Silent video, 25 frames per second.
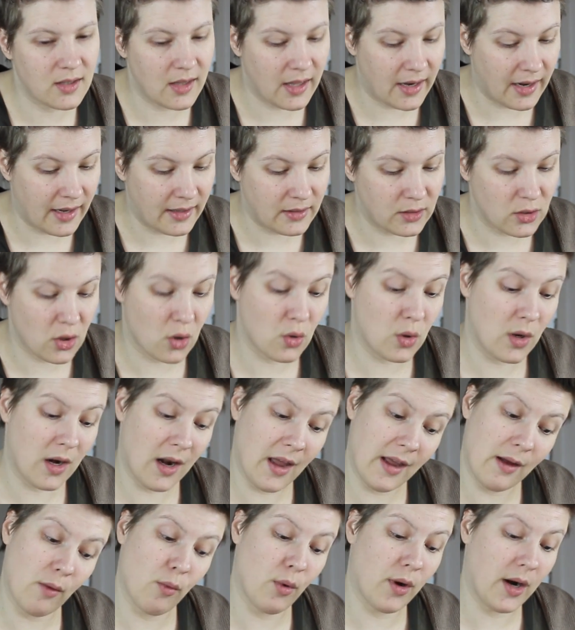that I don't
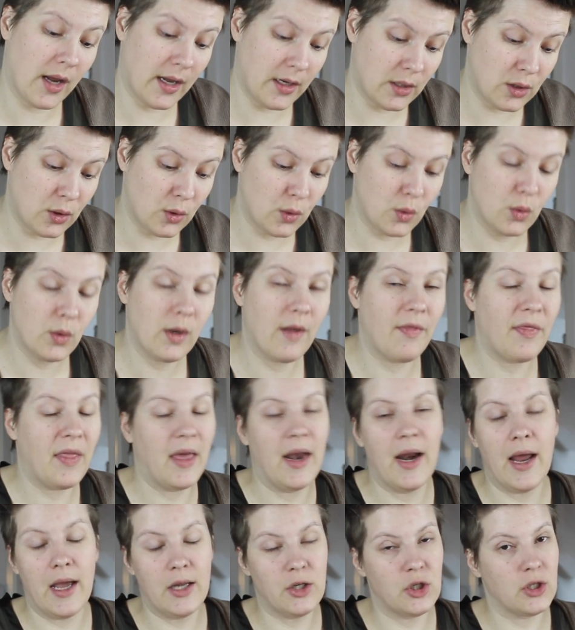like what I do, and then I